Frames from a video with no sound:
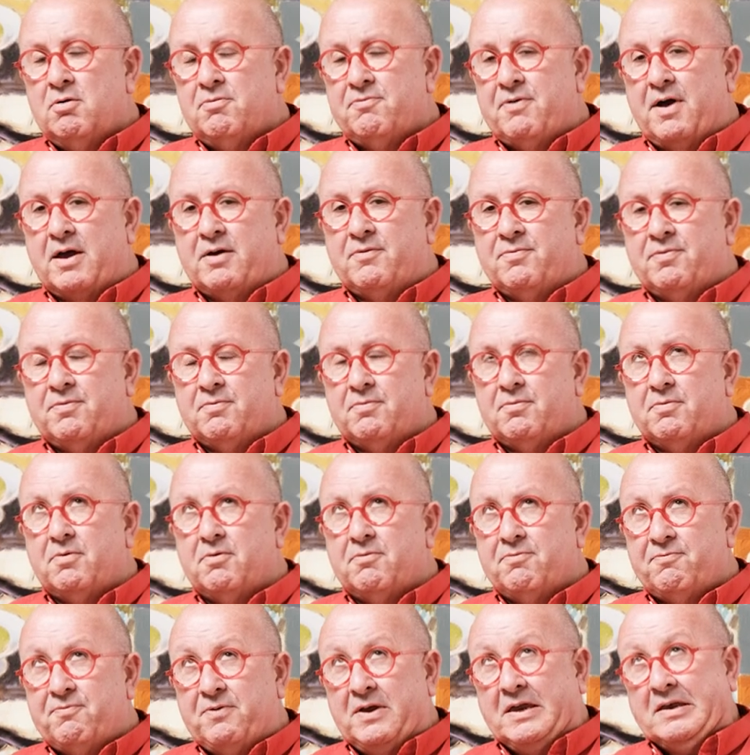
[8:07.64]
5
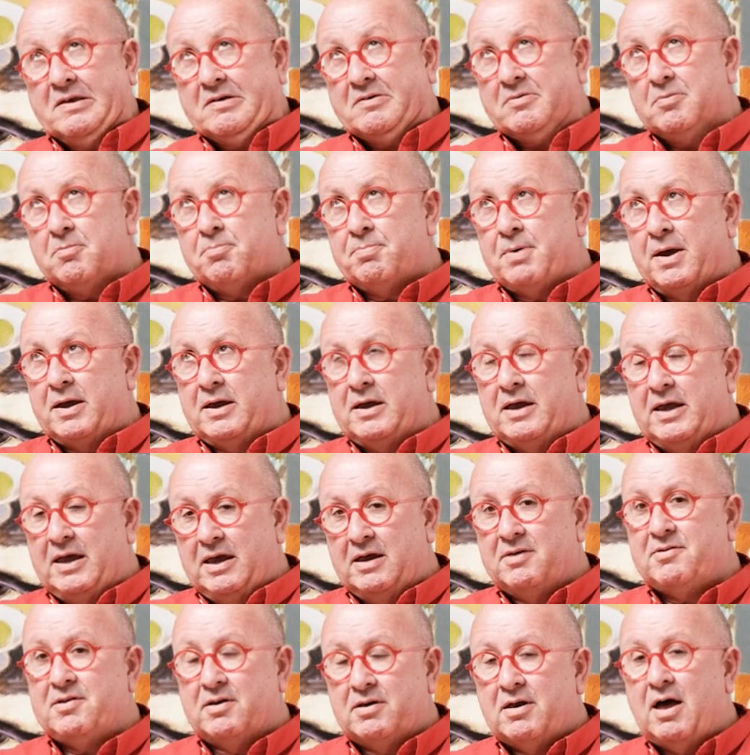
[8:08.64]
feet by
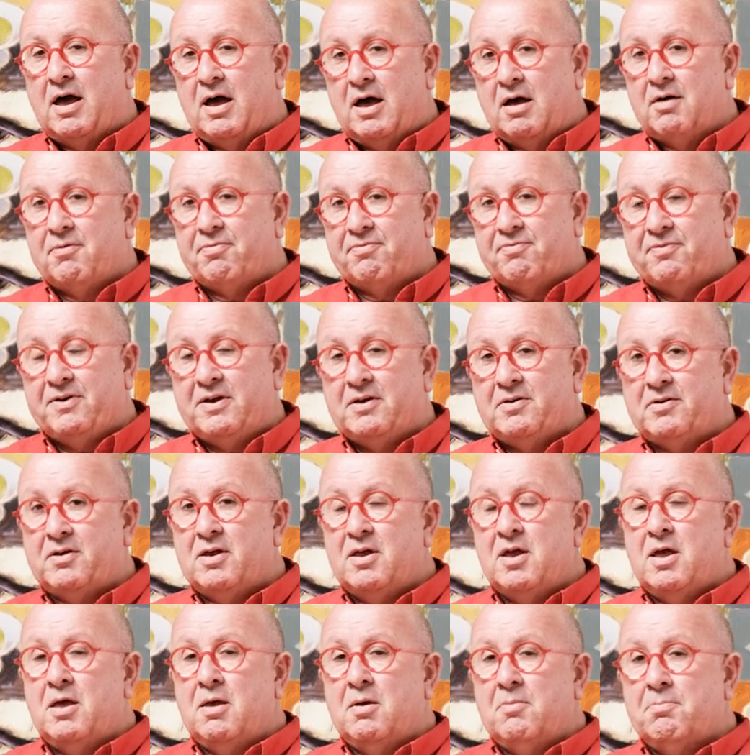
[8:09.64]
8.5 feet
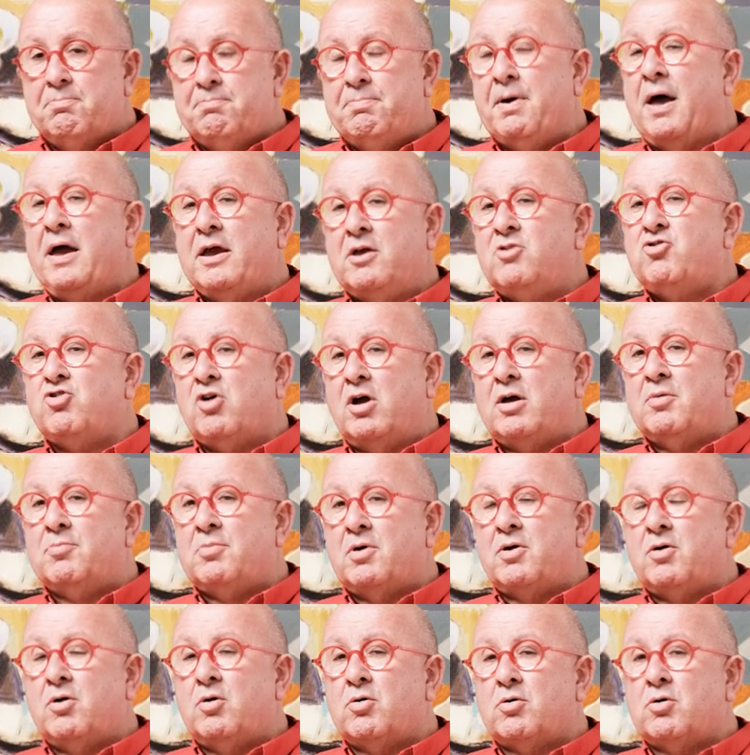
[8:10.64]
by Jack
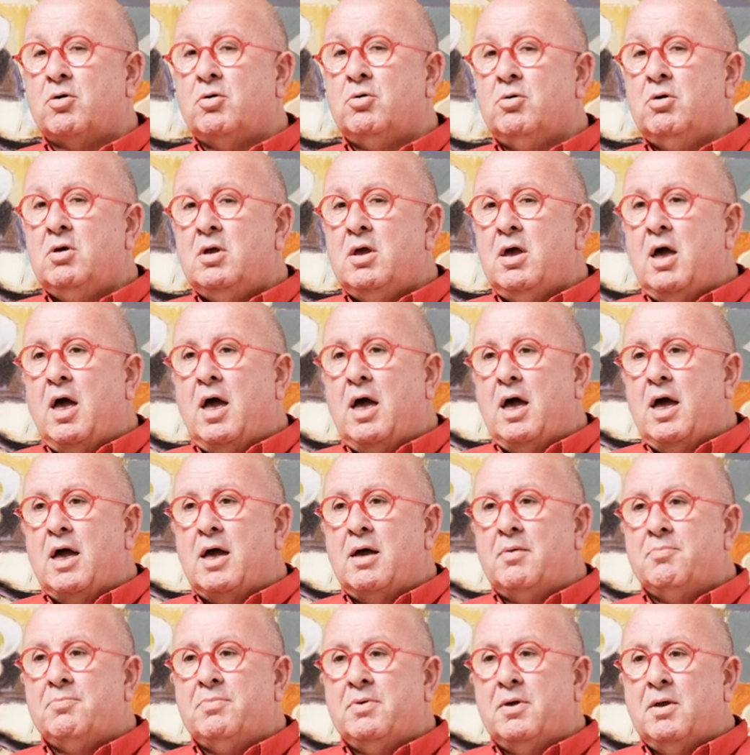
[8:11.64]
Morrocco
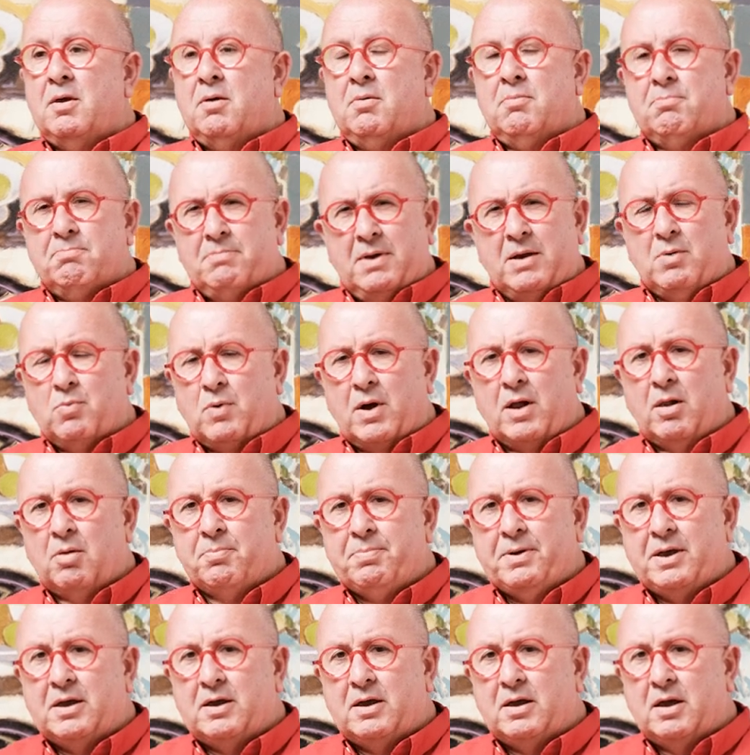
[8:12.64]
may well
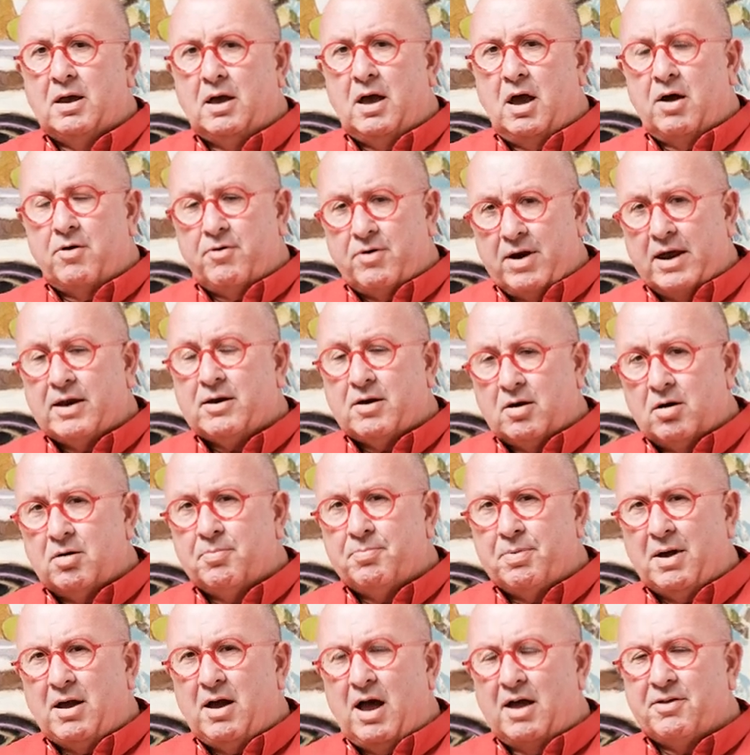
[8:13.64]
be a record.
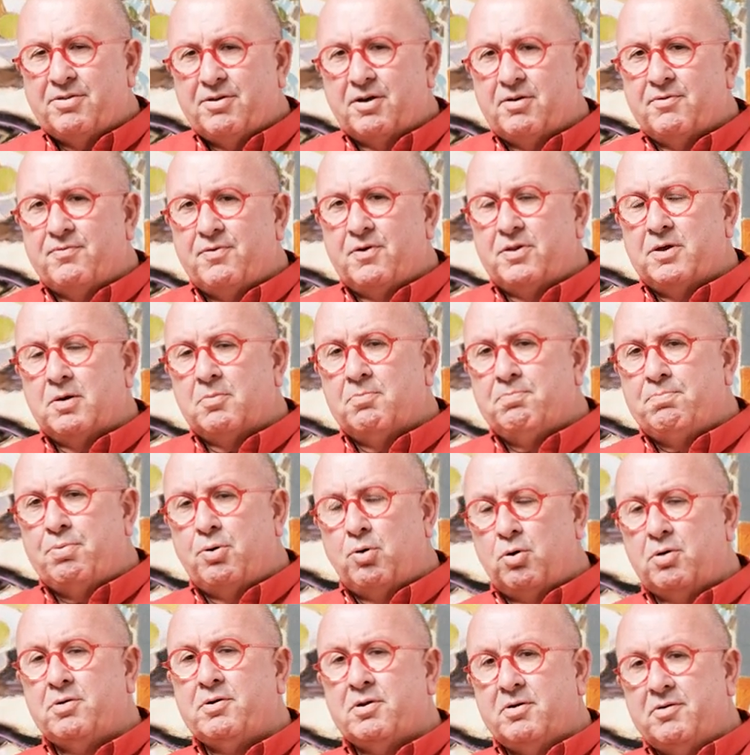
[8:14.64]
But I think for the
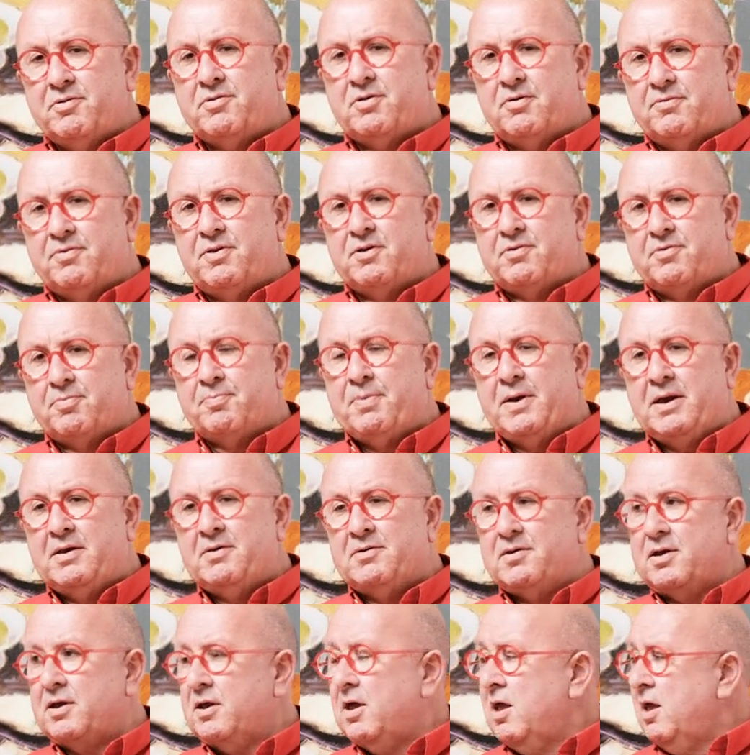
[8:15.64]
importance of this
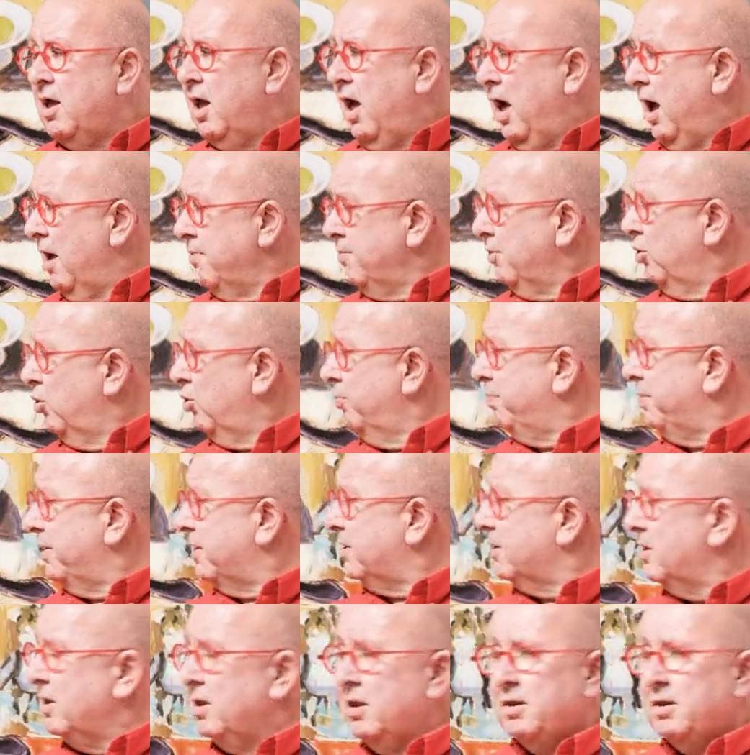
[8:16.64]
painting, I'm hoping